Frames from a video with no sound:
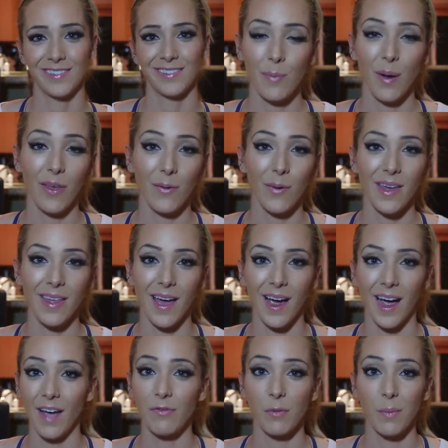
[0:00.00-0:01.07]
And by the way, that
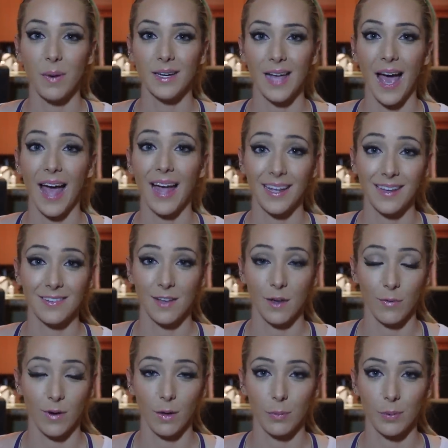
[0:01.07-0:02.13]
hyphy mud guy is a
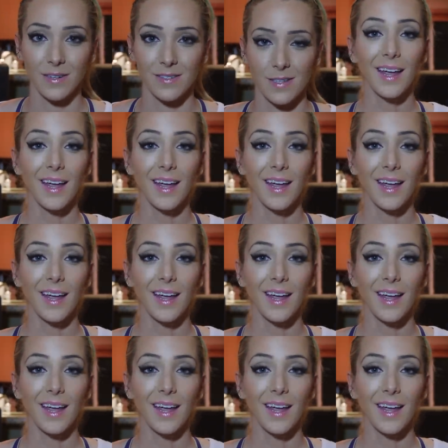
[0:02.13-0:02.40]
real person.